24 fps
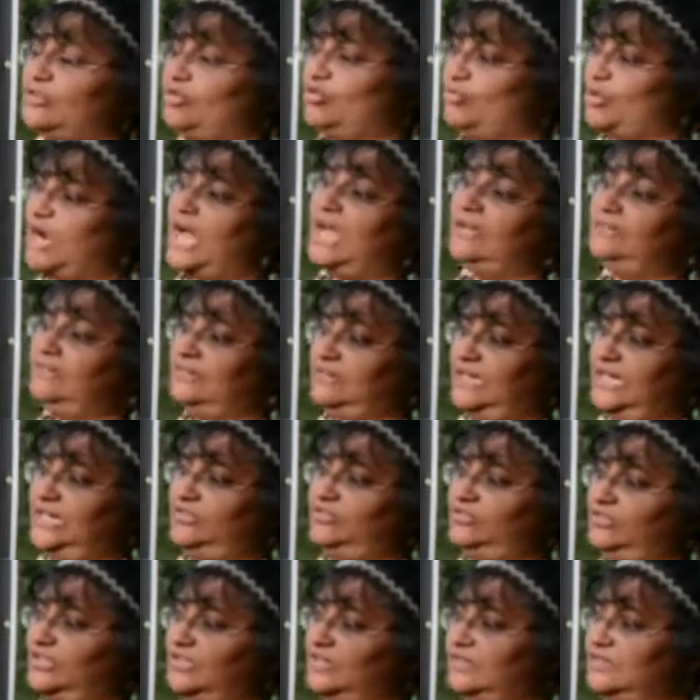across
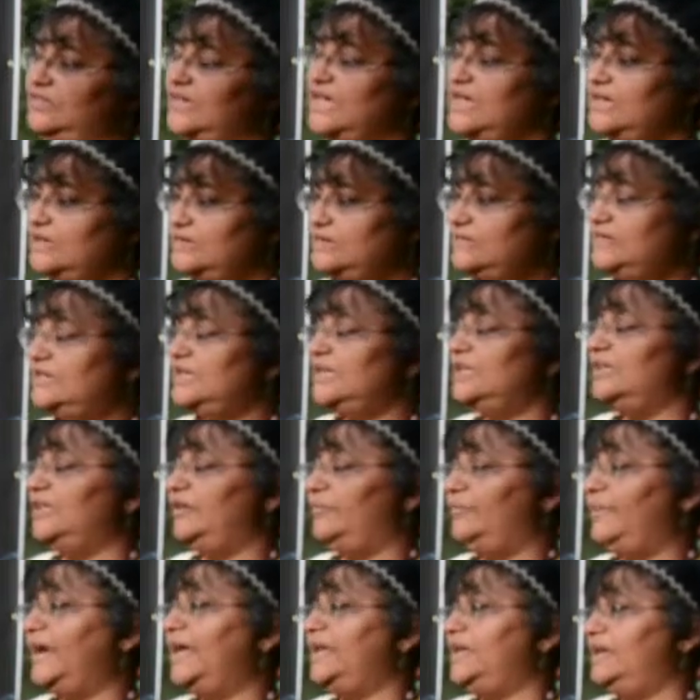nations, still
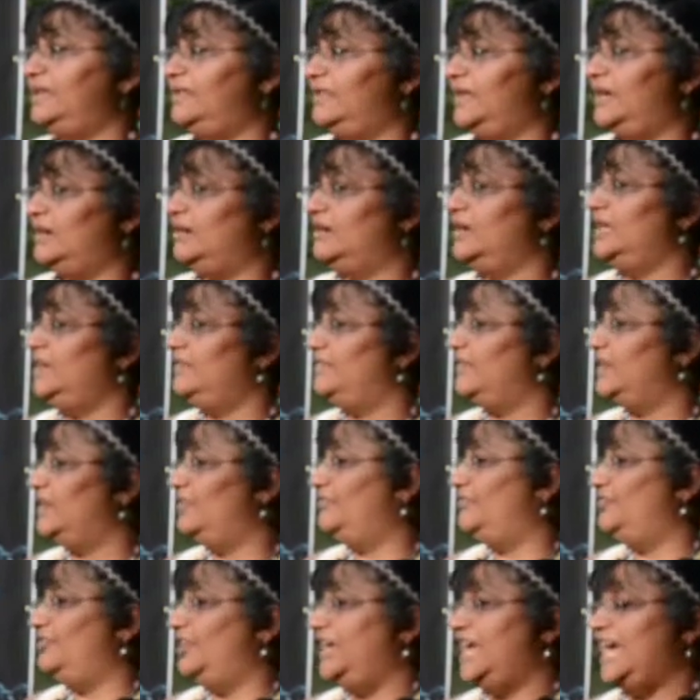embedded there, even
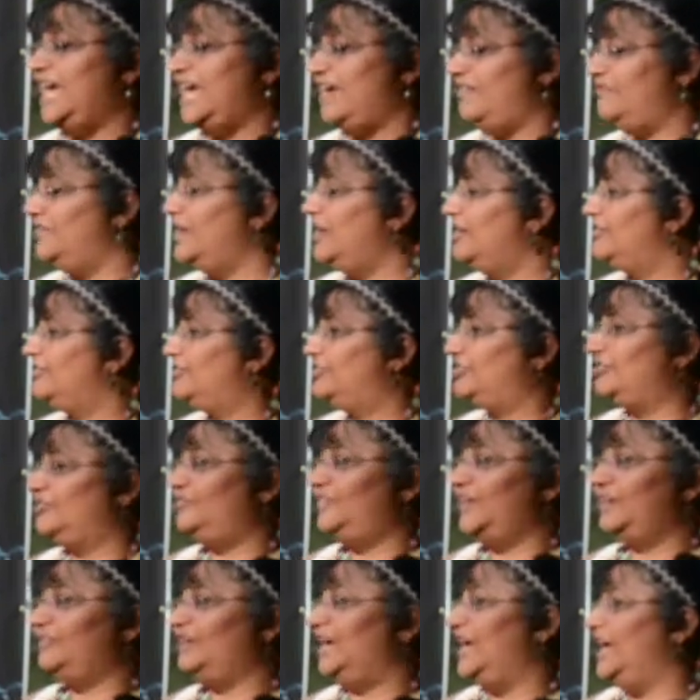if we have
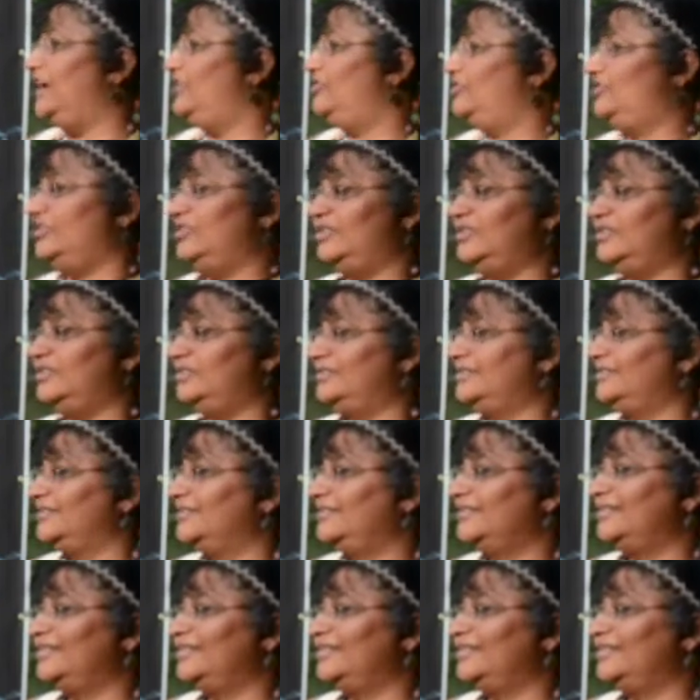variations.